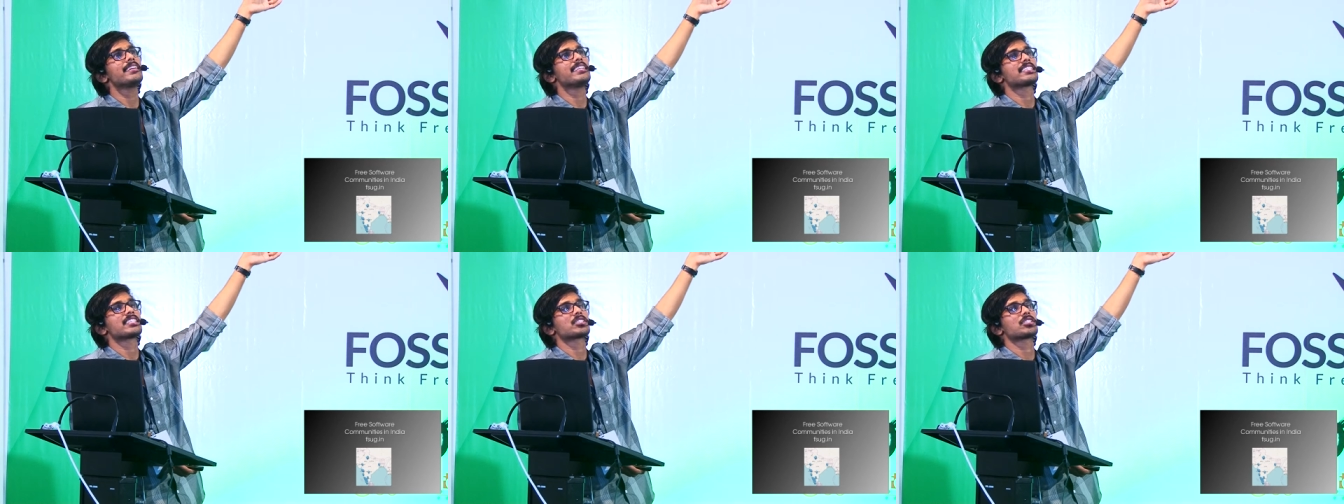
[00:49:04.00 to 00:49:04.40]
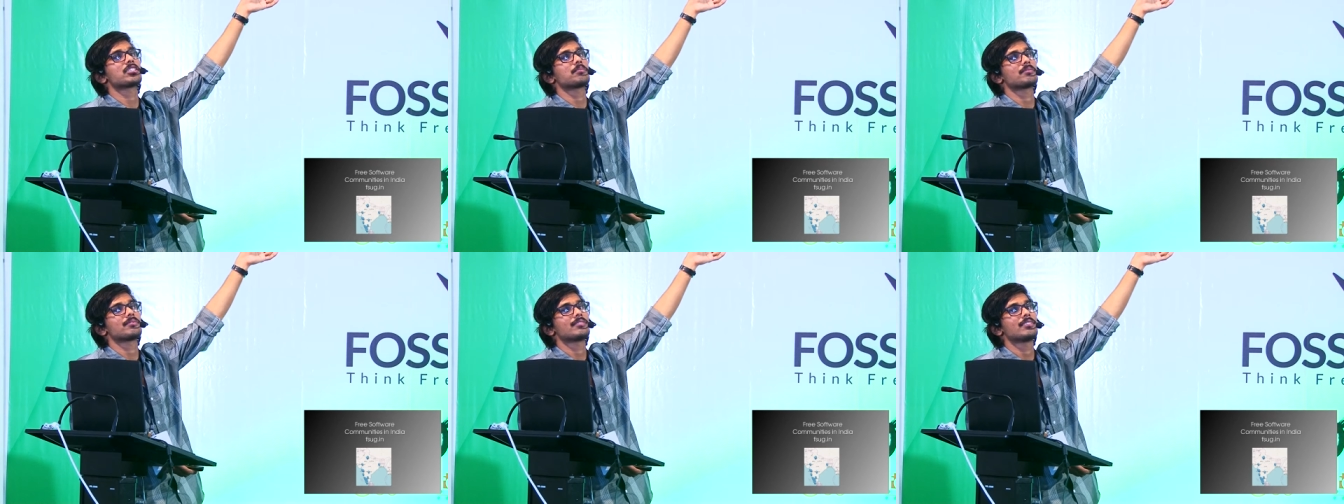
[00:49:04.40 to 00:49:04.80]
a
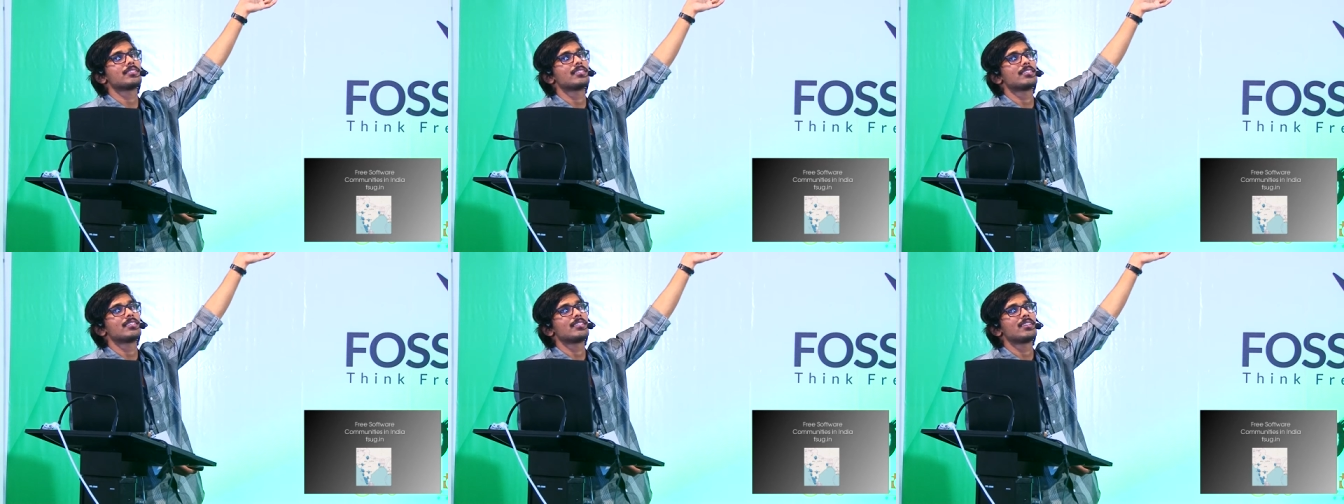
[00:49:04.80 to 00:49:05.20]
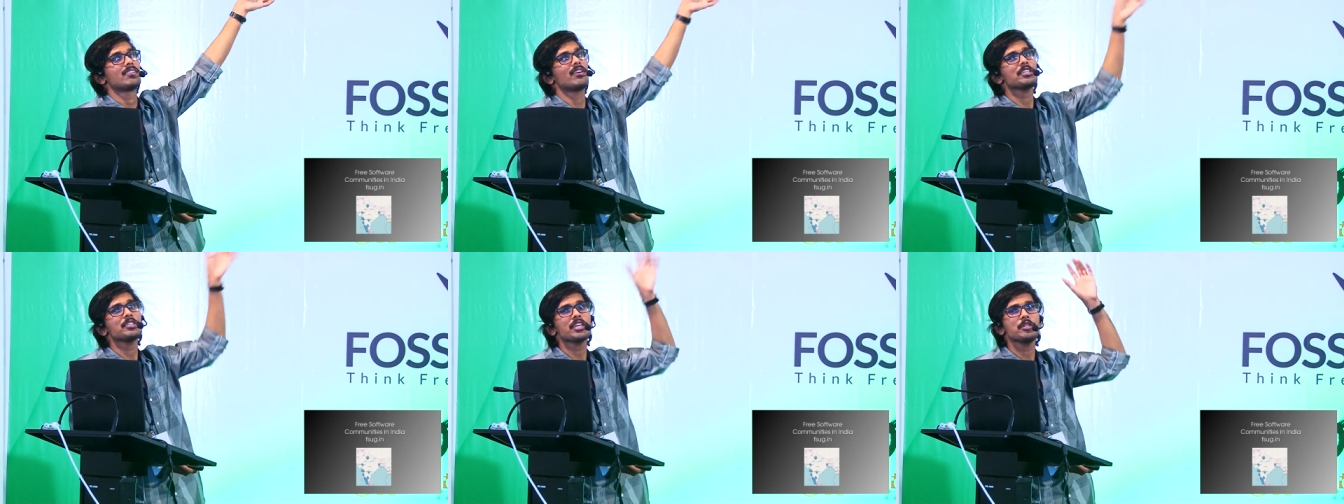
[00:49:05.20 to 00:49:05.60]
dictatorship.
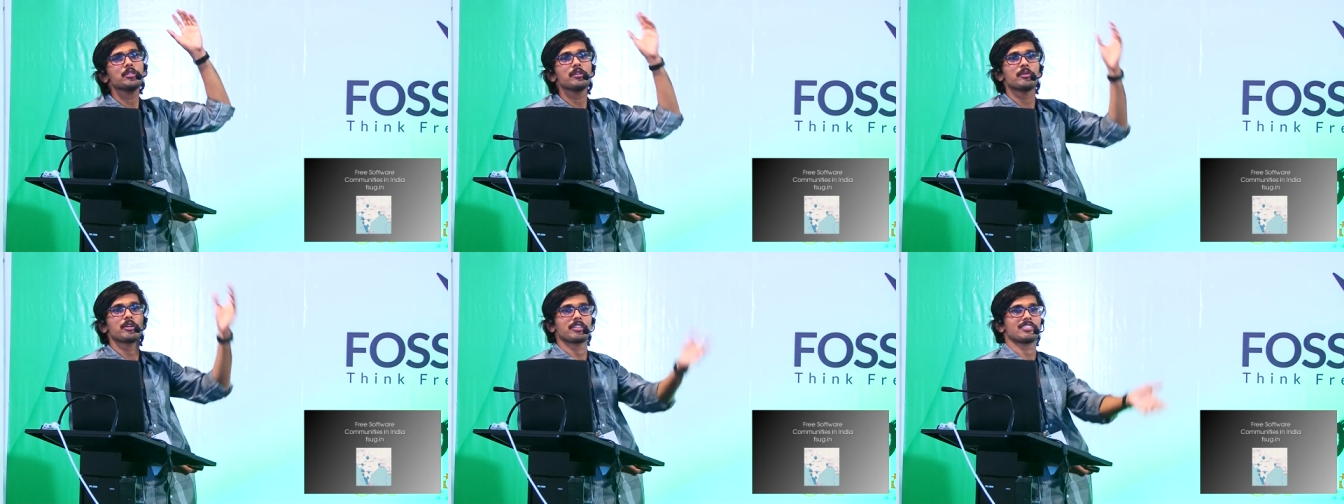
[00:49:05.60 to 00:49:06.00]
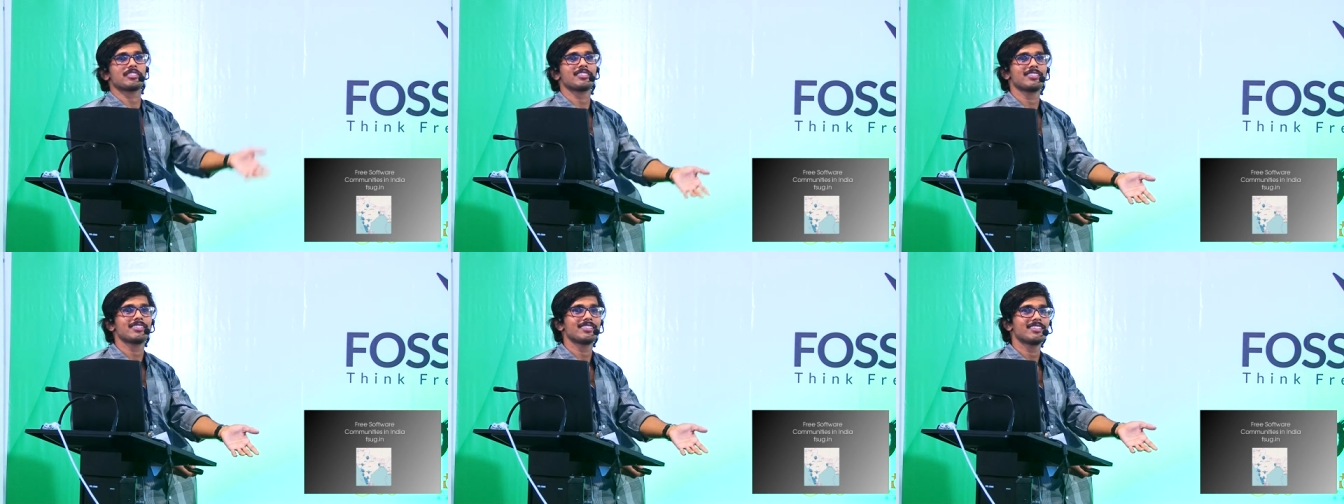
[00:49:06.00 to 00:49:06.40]
What you can do about
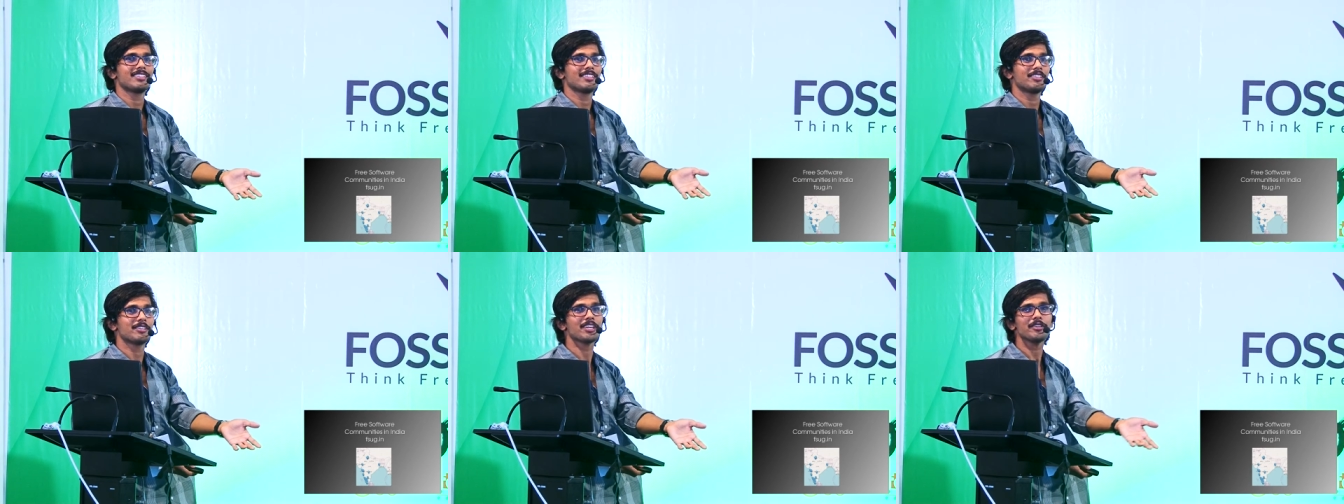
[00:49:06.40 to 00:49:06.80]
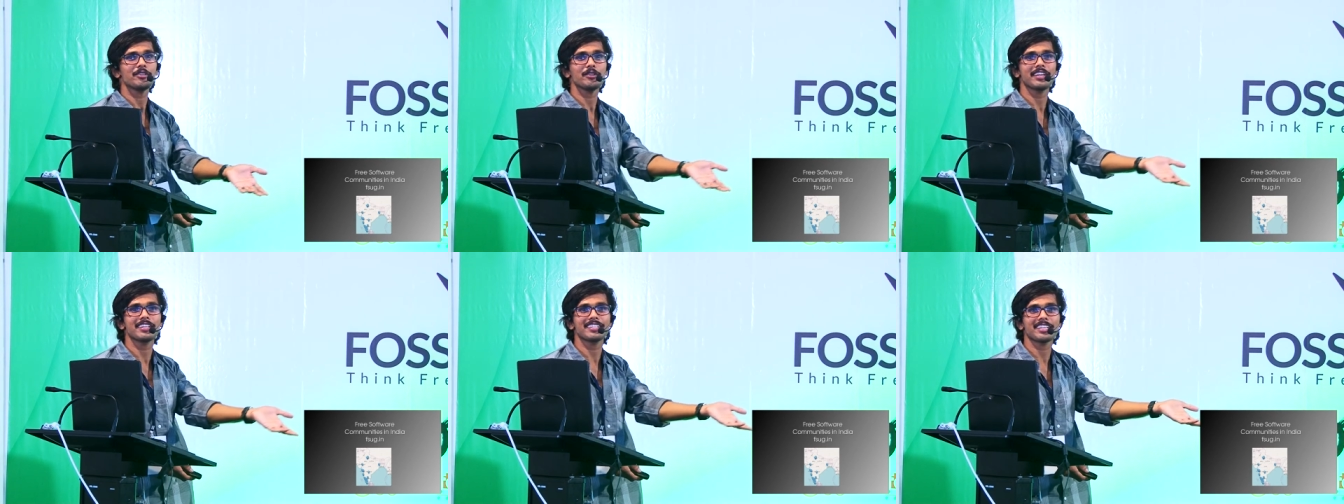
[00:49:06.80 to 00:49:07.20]
it? You cannot
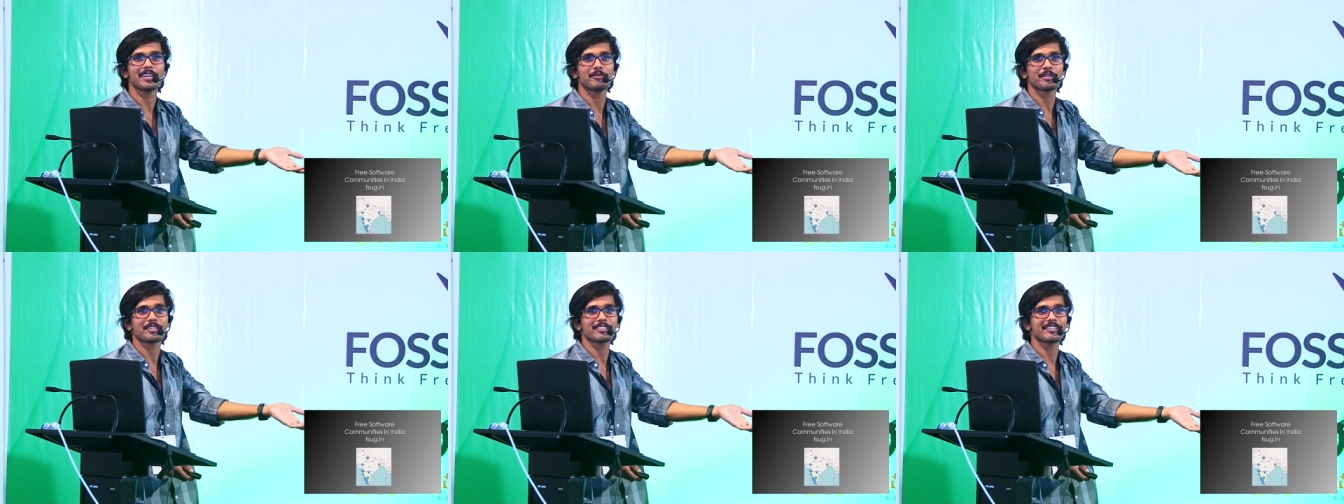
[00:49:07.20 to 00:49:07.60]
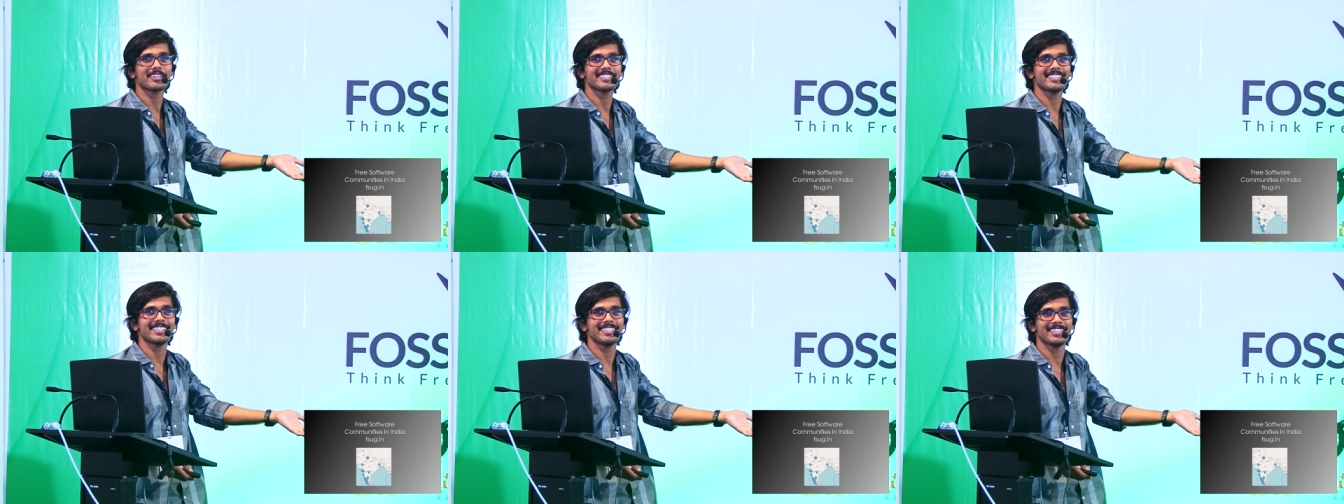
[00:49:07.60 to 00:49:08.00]
do anything about it. You
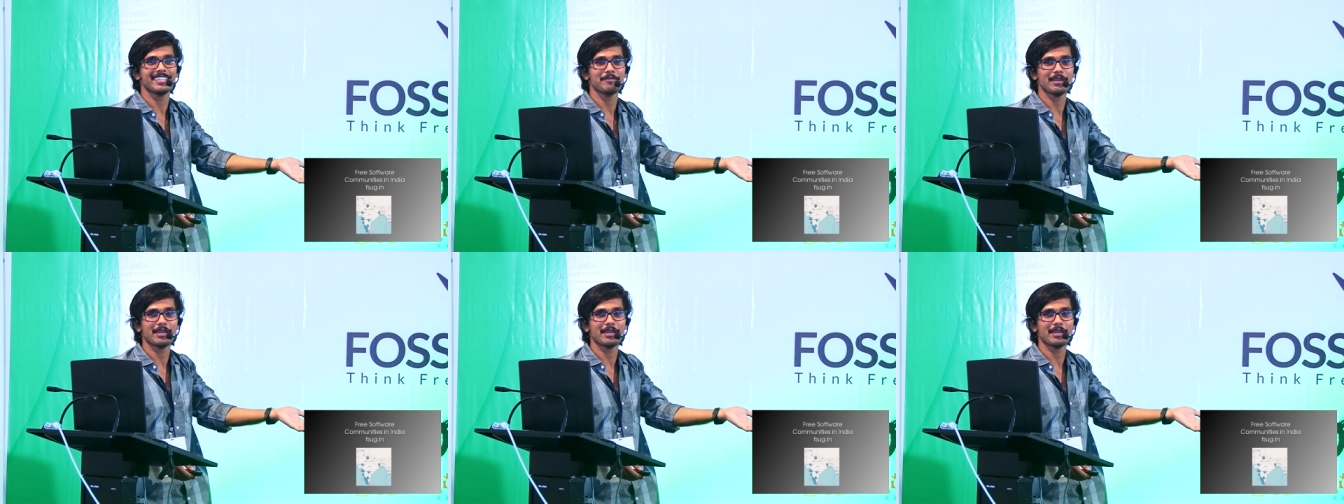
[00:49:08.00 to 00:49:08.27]
can,